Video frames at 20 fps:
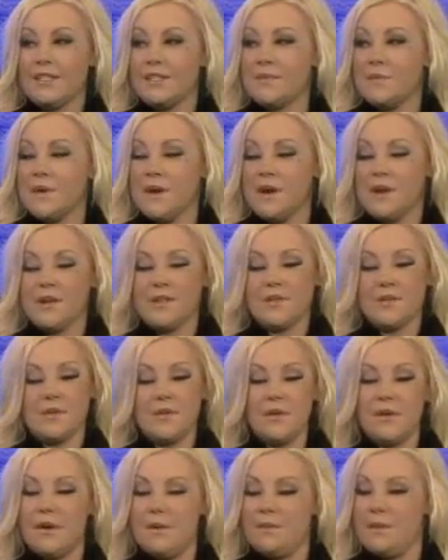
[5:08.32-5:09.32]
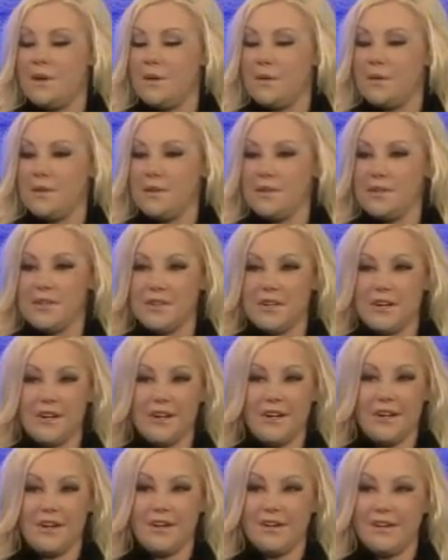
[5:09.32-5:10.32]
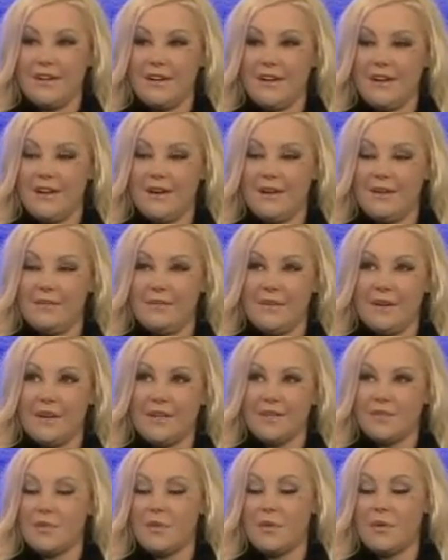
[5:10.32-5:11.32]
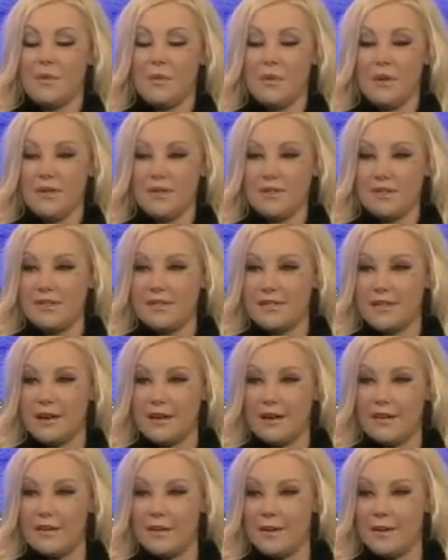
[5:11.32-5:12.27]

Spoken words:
To be honest with you, I'm not really sure. Because we went places